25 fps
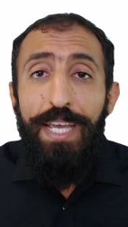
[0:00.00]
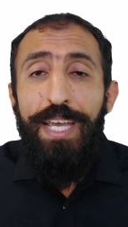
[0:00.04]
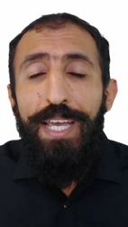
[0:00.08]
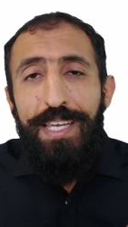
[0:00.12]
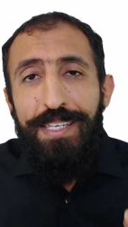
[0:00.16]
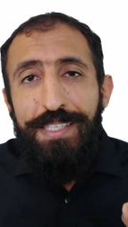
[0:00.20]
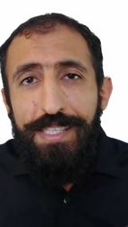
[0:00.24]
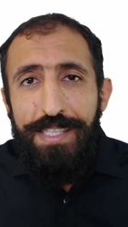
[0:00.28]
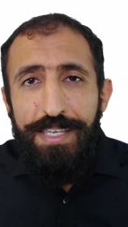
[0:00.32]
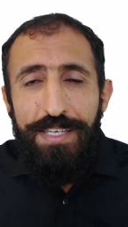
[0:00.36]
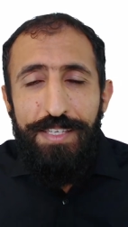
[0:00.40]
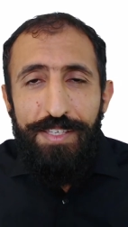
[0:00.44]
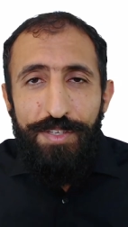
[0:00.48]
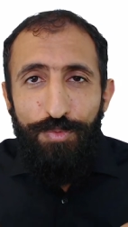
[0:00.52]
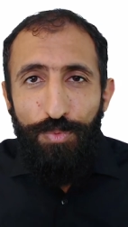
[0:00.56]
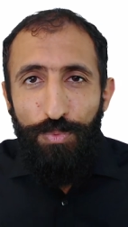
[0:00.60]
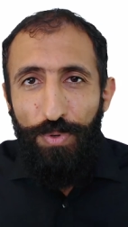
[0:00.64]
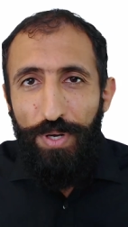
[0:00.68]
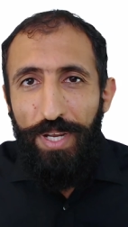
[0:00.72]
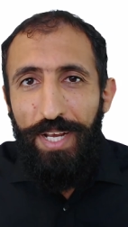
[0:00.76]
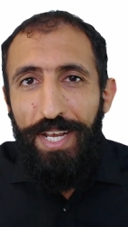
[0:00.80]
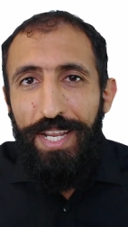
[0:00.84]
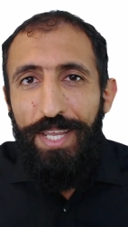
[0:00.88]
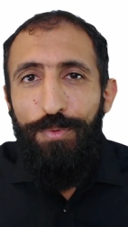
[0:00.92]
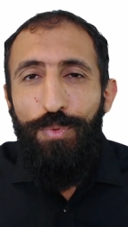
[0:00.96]
Is this
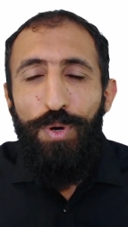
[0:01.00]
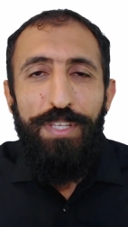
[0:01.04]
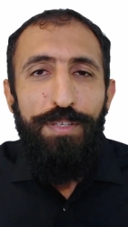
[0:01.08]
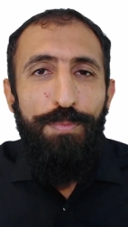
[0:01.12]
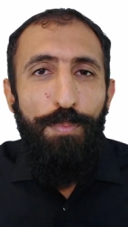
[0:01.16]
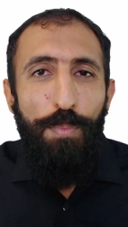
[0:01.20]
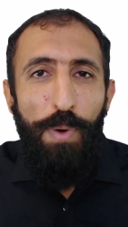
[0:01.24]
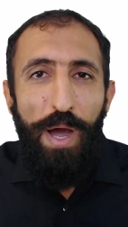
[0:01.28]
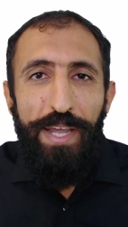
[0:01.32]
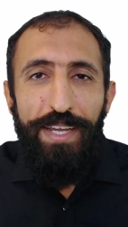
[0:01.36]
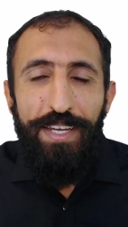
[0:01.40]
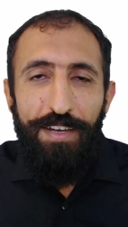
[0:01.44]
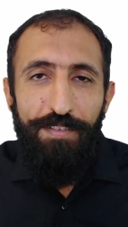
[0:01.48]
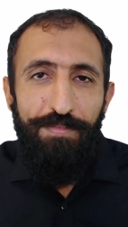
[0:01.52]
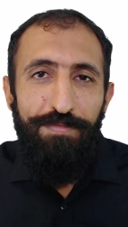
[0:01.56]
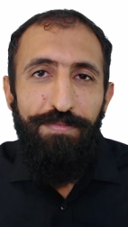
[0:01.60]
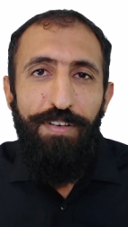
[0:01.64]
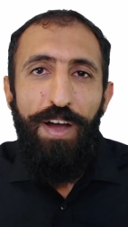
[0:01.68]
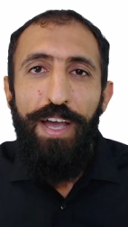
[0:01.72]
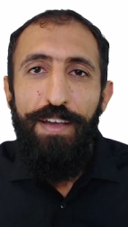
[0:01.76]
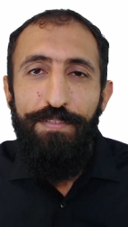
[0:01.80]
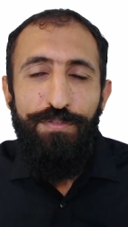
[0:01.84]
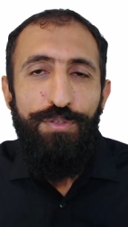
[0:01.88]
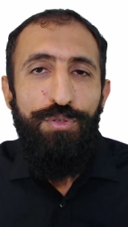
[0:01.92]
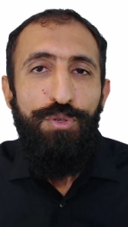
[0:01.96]
really what Micah
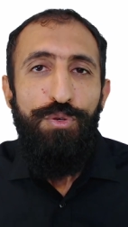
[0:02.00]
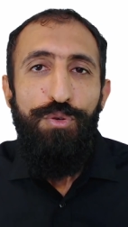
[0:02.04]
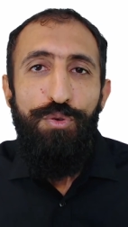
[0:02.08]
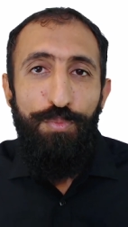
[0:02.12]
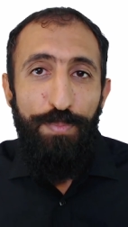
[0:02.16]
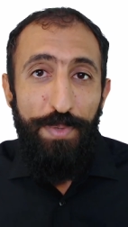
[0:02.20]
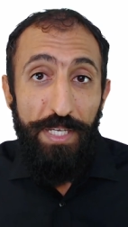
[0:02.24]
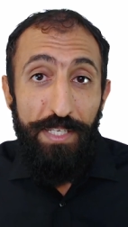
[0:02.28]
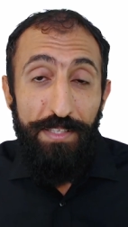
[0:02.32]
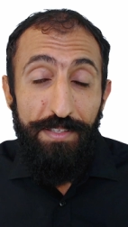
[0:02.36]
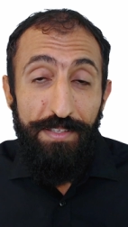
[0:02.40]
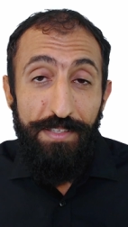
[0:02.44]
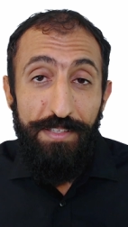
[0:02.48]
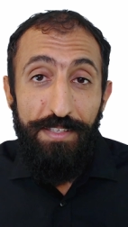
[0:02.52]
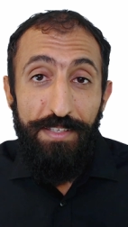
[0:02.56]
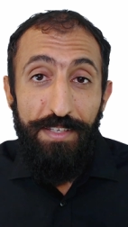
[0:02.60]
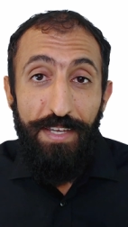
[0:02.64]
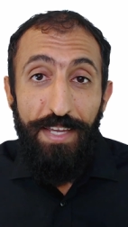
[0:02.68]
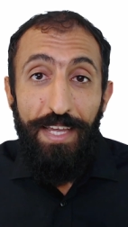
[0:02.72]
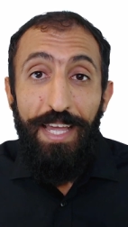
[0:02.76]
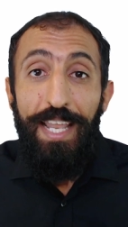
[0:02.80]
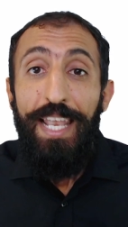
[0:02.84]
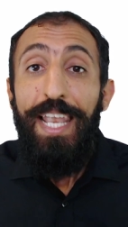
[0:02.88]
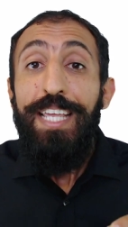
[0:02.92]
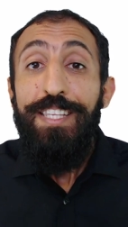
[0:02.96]
5:2 means?
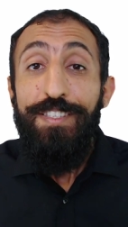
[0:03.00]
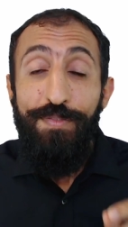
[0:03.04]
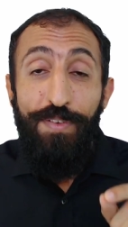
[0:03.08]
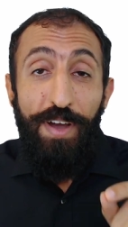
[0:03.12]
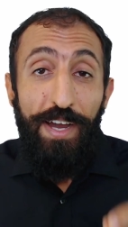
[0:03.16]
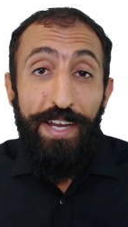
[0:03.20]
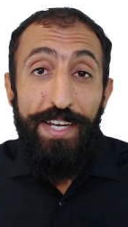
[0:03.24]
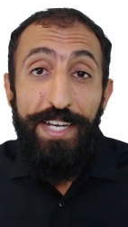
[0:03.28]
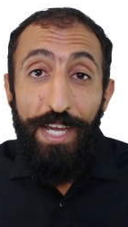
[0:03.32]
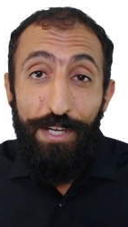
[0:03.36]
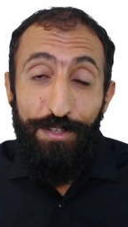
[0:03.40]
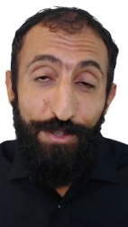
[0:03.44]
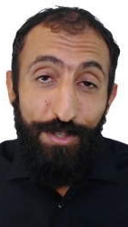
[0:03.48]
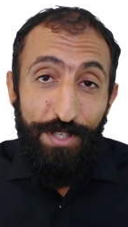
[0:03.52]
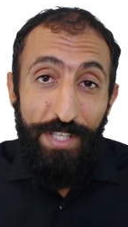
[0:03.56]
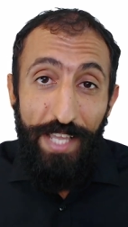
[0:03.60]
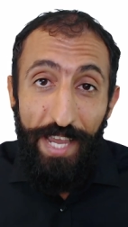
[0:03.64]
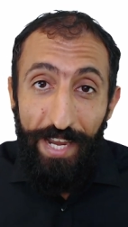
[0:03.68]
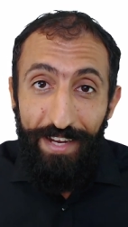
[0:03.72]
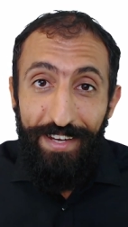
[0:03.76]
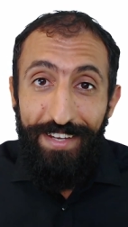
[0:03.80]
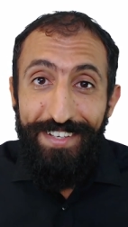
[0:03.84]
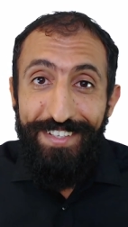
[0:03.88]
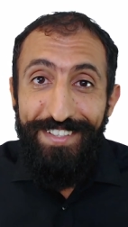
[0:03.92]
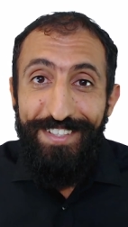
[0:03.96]
Let's find out
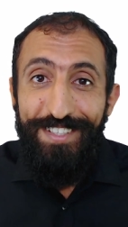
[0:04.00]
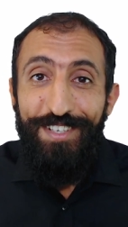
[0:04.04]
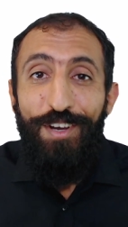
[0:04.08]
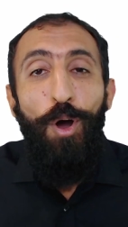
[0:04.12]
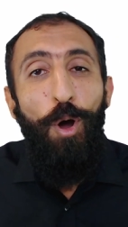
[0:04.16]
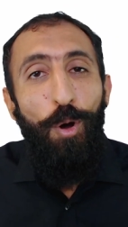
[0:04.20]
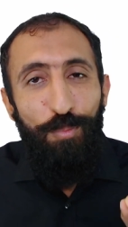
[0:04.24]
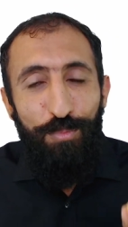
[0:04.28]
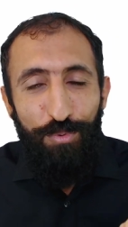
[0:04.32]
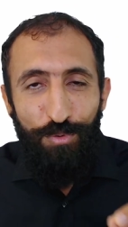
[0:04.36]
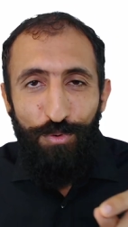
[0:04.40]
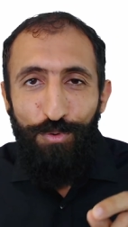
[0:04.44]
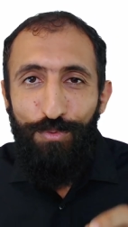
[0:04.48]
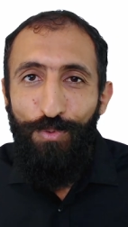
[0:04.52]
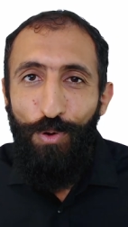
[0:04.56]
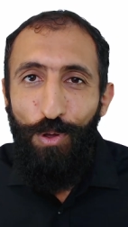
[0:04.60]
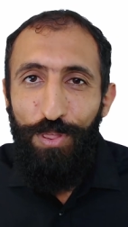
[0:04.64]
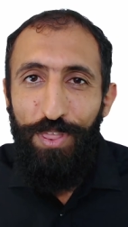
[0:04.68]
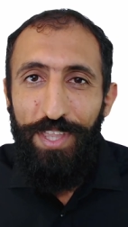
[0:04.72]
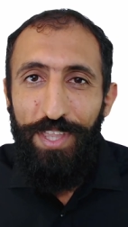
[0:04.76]
today on Prove All